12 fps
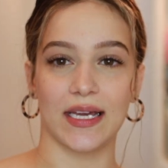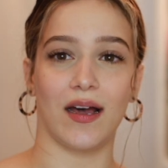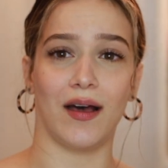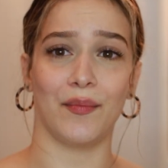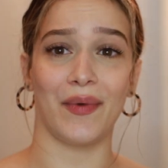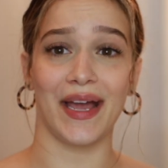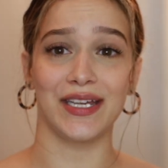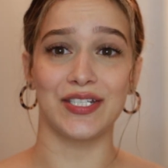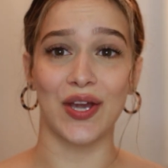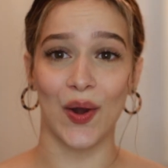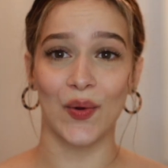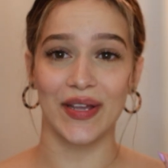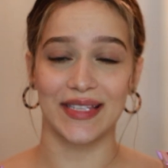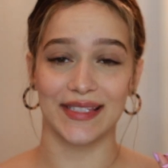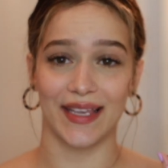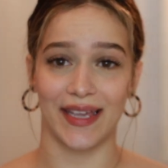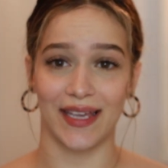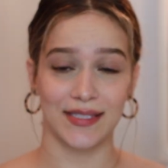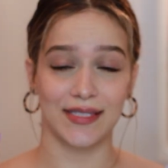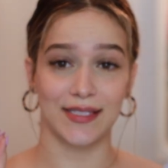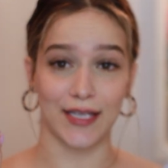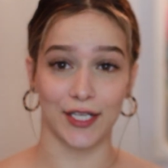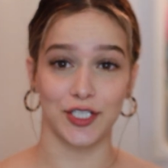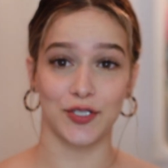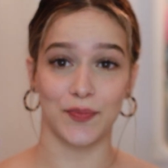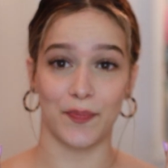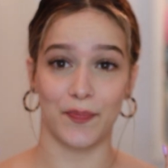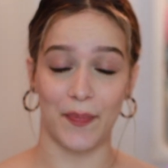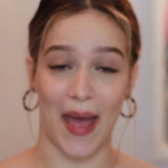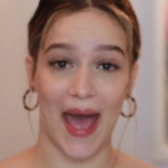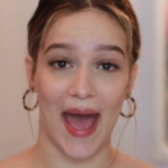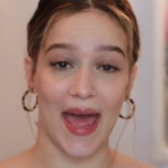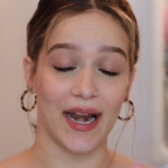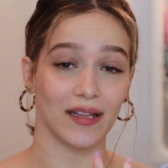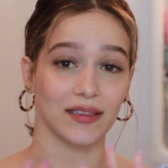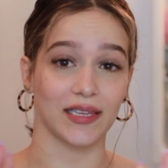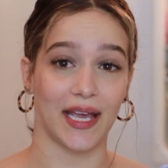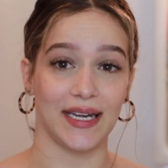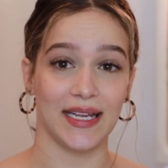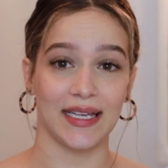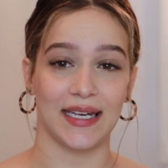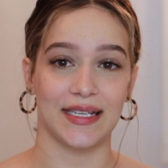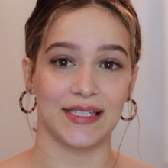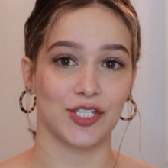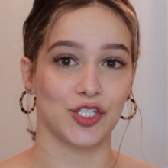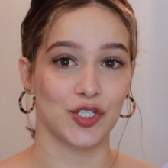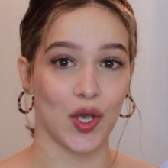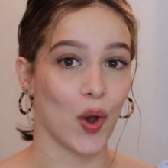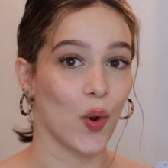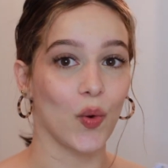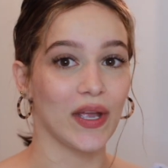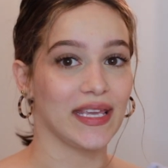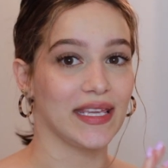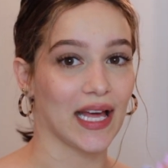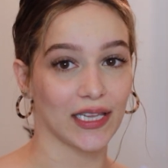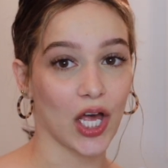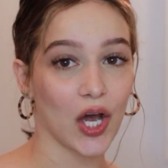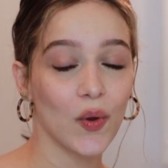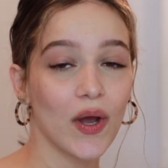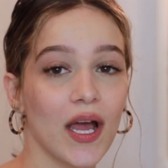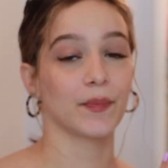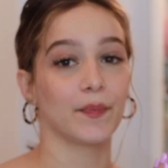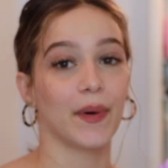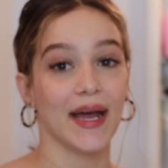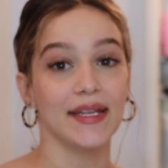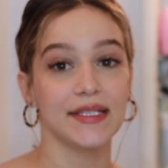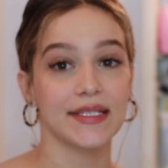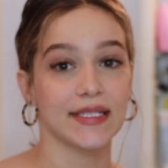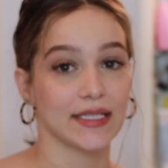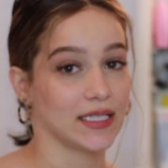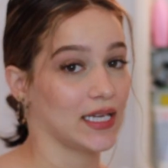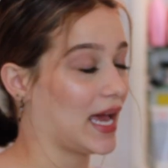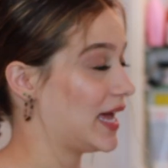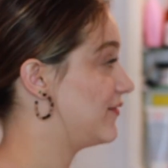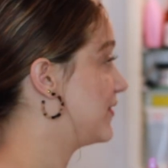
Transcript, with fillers: Um, I know it's like such bad lighting and it's so yellow, but I